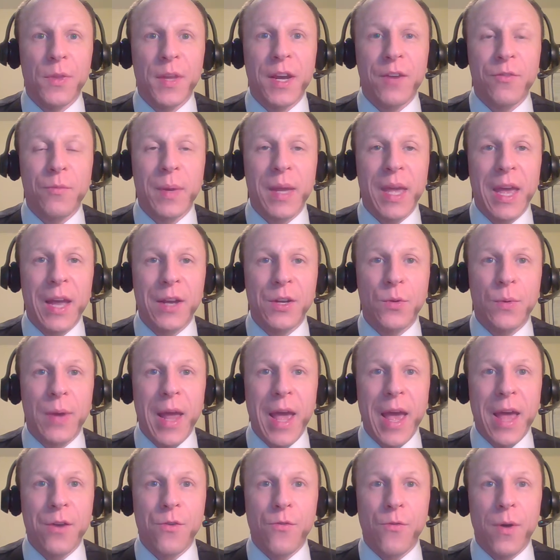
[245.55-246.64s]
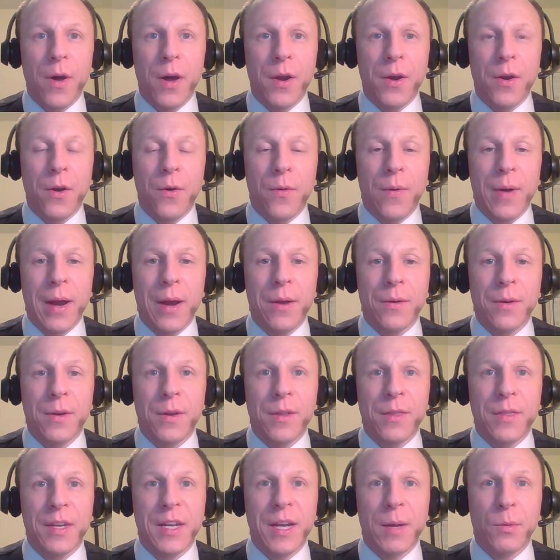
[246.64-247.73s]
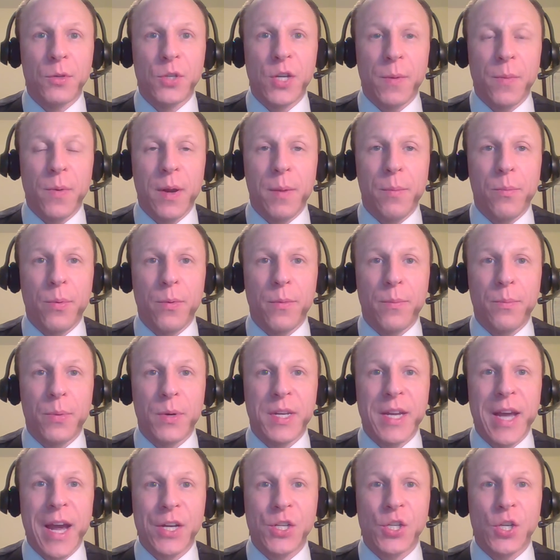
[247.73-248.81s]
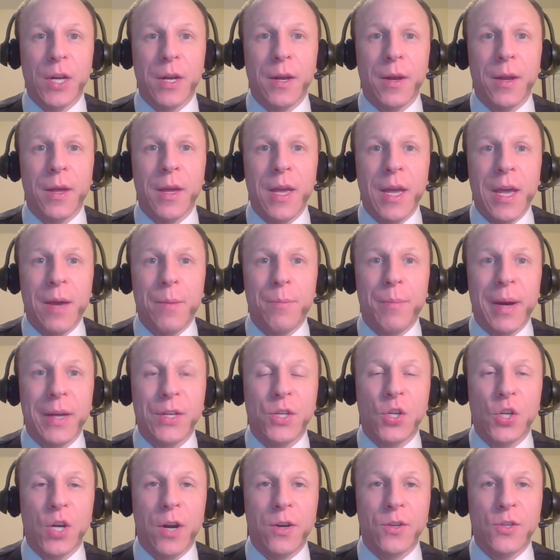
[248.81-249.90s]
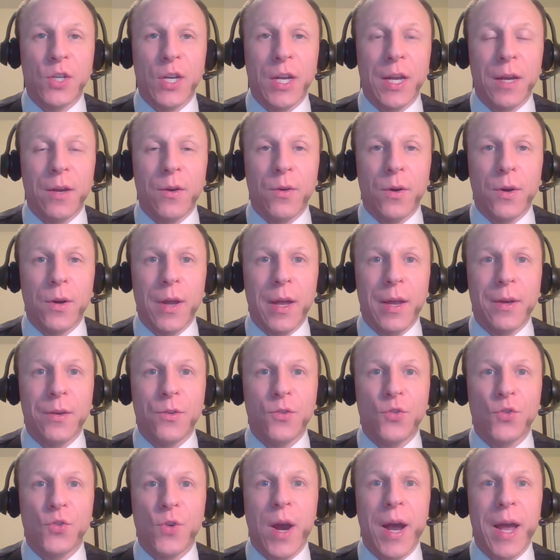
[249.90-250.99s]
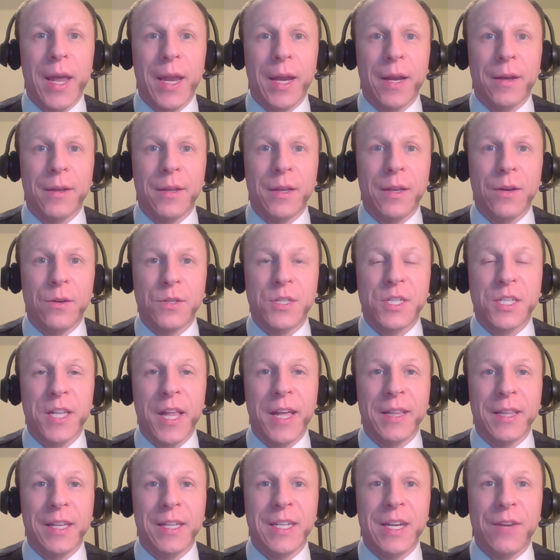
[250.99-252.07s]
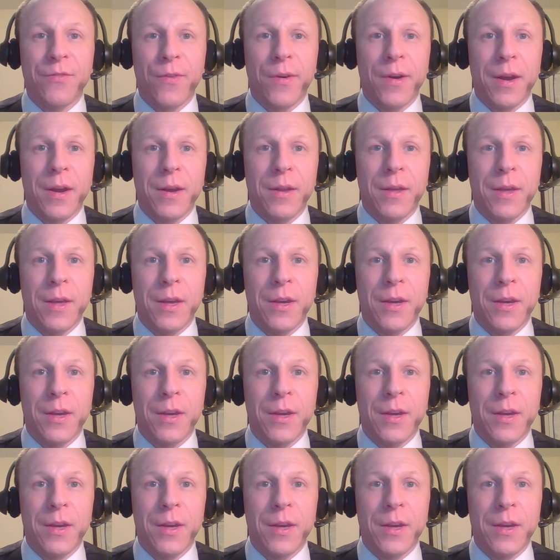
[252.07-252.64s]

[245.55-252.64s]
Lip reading: the government can't do an end run around the double jeopardy protection by charging and trying slightly different